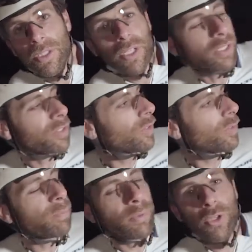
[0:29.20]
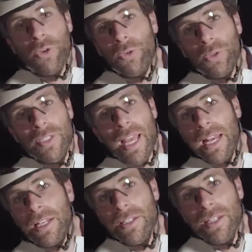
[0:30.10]
just beautiful
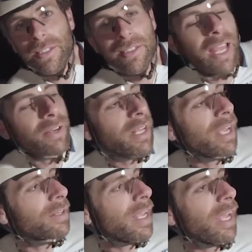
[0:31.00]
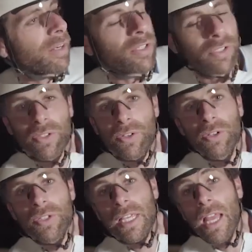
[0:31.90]
descent, just down, down, down, just
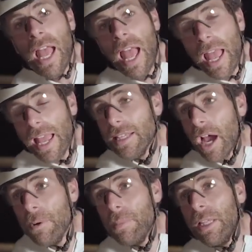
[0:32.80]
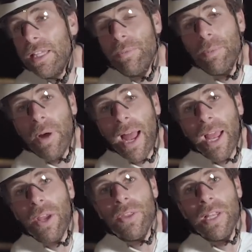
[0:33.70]
cruisy. It's unbelievable
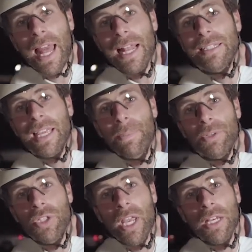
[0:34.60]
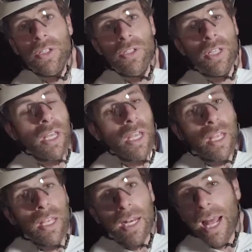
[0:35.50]
how the landscape has changed.
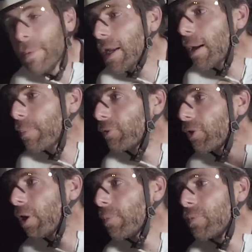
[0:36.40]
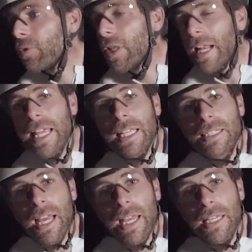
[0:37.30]
Climbing up from the
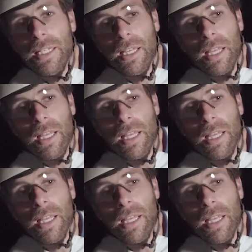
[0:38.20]
lakeside,